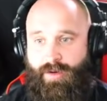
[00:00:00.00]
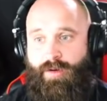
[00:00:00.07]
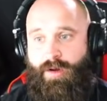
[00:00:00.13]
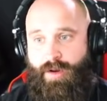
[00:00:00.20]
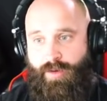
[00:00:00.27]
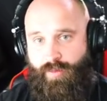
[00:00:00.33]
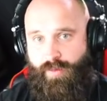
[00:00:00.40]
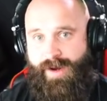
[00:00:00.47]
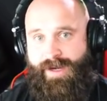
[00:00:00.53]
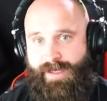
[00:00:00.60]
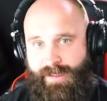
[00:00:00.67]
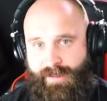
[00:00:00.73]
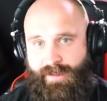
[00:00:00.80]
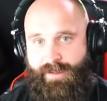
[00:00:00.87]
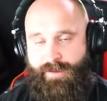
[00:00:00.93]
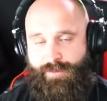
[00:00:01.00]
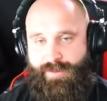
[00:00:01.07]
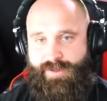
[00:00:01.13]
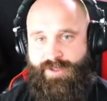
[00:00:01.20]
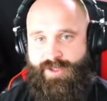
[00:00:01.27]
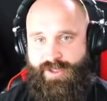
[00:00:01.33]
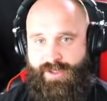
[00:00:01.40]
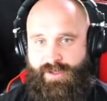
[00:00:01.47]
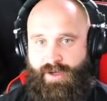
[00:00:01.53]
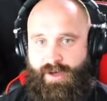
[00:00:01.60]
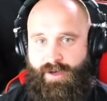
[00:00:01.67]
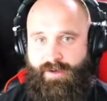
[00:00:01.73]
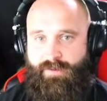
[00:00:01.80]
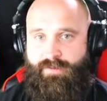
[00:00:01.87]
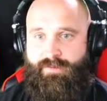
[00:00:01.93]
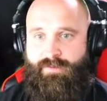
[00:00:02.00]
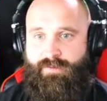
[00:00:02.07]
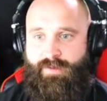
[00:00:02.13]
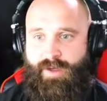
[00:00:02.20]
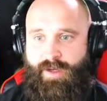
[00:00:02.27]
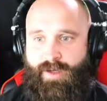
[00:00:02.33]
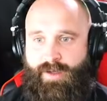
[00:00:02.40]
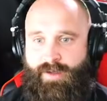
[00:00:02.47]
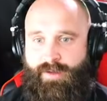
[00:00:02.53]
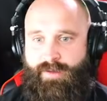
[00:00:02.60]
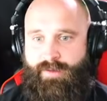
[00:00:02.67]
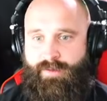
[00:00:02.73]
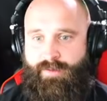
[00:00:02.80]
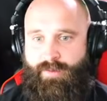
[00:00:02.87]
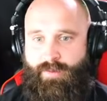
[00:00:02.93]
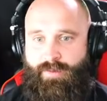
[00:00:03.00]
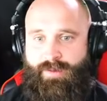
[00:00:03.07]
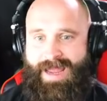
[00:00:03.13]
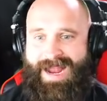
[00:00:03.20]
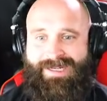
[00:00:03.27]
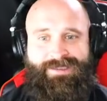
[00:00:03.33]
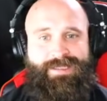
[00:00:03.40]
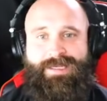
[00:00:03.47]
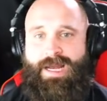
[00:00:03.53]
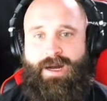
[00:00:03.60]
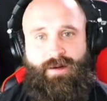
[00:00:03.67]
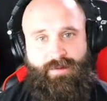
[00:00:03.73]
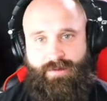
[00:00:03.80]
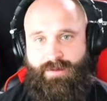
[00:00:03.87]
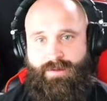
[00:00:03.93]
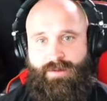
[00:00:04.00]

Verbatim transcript: are already in a position of uh, acting out.